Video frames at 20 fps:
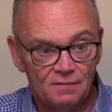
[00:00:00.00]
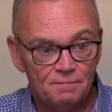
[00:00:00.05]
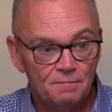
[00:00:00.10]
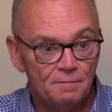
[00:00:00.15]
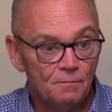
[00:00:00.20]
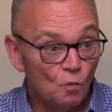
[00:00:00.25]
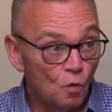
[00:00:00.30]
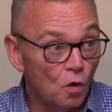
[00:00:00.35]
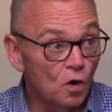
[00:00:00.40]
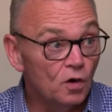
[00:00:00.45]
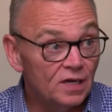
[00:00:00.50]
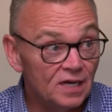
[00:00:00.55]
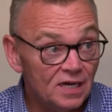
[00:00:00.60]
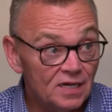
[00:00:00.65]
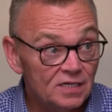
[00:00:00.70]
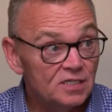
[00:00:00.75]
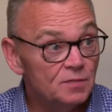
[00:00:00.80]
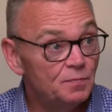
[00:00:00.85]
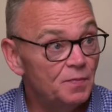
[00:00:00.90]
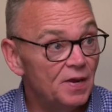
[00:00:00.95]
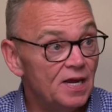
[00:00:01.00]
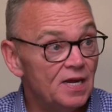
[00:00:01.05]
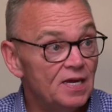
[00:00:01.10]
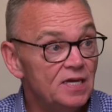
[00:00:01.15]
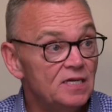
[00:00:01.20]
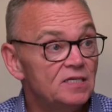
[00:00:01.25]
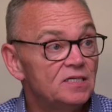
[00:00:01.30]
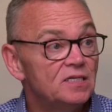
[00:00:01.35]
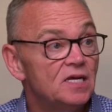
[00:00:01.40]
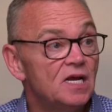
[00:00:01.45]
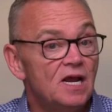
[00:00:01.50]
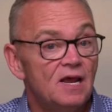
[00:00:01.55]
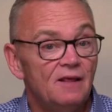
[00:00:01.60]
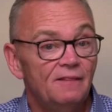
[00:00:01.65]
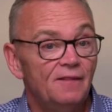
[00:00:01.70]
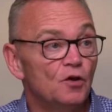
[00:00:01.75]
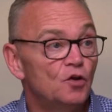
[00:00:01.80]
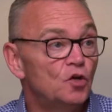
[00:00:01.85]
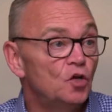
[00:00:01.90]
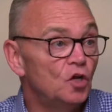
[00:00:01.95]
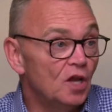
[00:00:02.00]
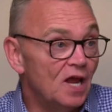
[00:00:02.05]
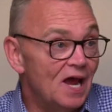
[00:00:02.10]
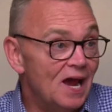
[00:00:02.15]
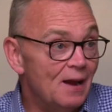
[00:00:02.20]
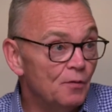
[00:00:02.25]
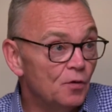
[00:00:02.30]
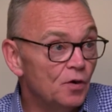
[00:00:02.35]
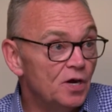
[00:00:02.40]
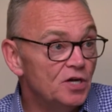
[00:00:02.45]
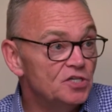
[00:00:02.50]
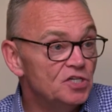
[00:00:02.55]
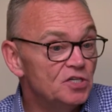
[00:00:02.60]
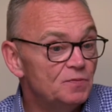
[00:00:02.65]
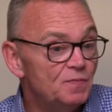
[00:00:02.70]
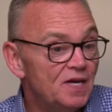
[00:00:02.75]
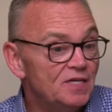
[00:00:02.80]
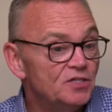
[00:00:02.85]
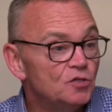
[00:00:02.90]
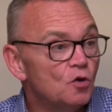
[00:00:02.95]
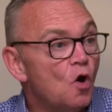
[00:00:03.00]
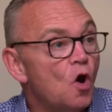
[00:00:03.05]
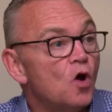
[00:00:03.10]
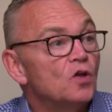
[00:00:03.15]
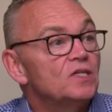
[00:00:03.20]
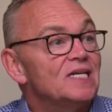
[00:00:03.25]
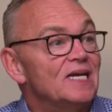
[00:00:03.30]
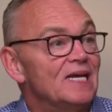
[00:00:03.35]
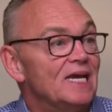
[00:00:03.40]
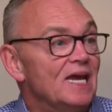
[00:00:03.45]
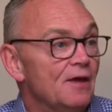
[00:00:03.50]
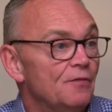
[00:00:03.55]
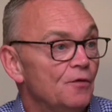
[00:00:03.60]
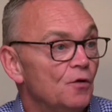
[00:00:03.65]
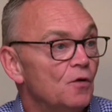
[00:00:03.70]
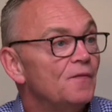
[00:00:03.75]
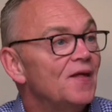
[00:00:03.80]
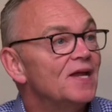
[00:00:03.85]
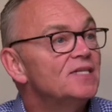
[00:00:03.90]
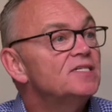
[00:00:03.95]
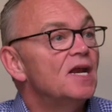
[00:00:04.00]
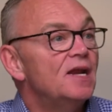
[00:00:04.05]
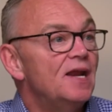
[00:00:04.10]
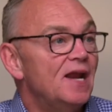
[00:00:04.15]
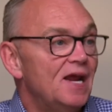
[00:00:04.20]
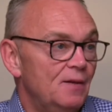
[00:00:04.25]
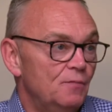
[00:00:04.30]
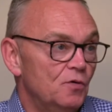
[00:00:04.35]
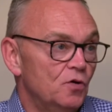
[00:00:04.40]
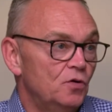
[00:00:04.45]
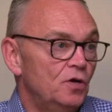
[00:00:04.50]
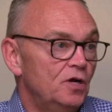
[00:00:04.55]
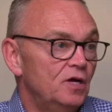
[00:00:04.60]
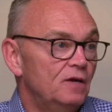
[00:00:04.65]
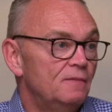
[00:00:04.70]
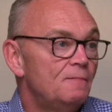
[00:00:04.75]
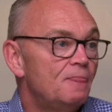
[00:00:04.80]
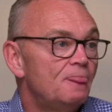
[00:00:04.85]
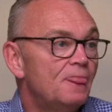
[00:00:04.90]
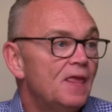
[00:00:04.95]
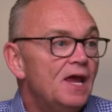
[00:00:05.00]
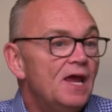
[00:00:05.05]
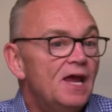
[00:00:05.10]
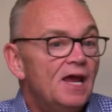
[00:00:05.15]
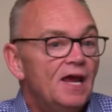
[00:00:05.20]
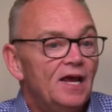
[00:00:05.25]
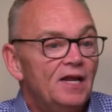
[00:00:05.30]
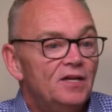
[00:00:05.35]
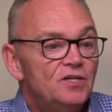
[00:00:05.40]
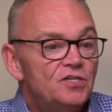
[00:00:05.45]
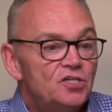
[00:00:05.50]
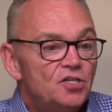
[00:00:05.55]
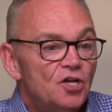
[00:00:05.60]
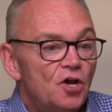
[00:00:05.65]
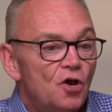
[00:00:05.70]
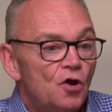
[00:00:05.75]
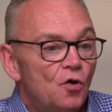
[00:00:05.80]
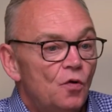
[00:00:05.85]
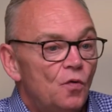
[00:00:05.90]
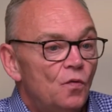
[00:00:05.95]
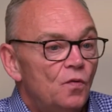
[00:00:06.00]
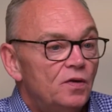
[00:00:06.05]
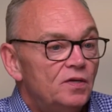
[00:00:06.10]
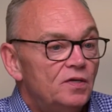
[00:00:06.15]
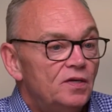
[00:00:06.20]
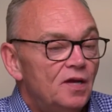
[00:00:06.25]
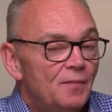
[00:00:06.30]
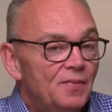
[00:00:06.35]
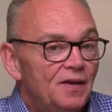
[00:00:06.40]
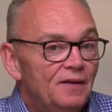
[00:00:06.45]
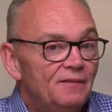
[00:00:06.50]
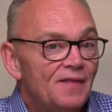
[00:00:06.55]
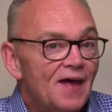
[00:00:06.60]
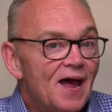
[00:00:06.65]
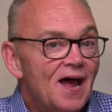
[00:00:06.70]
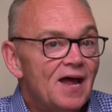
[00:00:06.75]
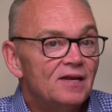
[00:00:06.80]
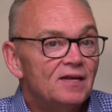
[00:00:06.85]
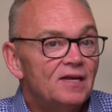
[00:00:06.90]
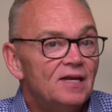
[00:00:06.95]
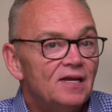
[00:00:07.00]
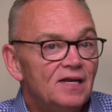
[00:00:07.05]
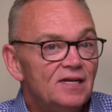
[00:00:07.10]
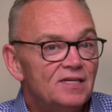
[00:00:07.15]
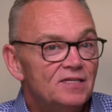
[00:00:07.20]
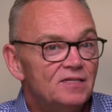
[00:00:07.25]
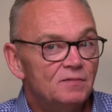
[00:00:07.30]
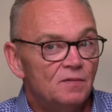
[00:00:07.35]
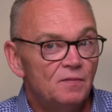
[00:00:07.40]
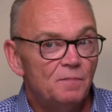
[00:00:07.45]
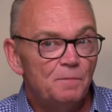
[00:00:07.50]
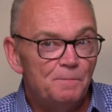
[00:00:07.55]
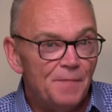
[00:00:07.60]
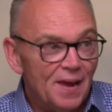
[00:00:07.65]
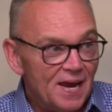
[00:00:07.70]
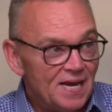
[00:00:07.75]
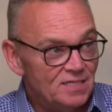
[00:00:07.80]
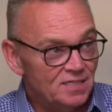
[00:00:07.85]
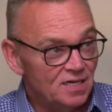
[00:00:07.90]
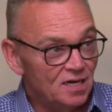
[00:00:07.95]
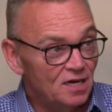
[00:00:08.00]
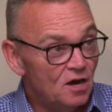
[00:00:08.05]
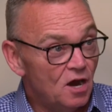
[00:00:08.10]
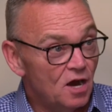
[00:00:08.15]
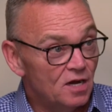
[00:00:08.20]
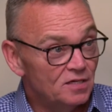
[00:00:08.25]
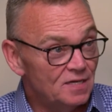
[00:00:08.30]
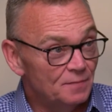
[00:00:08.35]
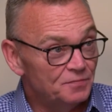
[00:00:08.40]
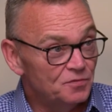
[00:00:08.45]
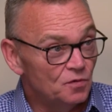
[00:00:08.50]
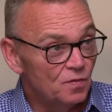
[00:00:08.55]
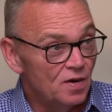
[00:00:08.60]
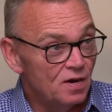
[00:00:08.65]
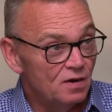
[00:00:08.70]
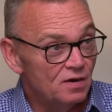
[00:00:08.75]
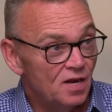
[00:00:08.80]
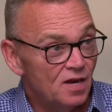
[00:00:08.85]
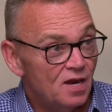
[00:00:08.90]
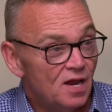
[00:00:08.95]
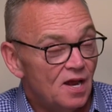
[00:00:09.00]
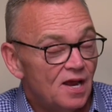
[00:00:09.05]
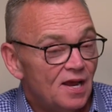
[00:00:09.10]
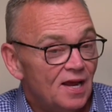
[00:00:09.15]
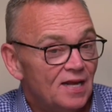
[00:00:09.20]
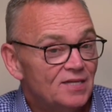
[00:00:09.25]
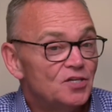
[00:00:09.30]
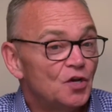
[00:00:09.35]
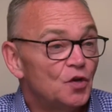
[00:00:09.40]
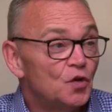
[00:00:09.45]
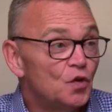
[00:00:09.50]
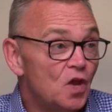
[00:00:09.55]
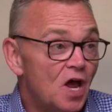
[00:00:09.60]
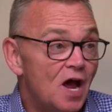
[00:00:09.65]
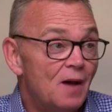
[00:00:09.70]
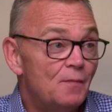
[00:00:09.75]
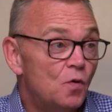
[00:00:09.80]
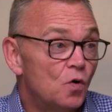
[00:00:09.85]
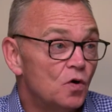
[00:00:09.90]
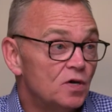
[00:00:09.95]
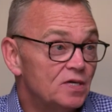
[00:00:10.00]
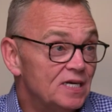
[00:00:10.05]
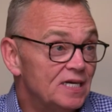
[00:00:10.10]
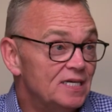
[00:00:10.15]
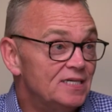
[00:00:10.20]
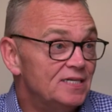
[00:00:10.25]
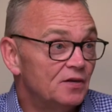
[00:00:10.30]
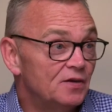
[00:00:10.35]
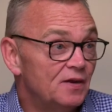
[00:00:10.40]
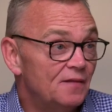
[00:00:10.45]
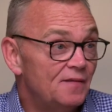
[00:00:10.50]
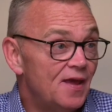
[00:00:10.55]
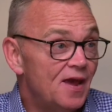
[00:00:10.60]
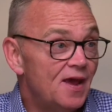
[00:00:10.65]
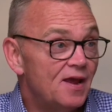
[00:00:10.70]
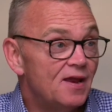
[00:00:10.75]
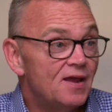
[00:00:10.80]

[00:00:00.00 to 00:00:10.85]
working space, their collaboration space are all together. That's a neighborhood. And so, I mean, that is basic concept around it. It's a lot more detailed than that.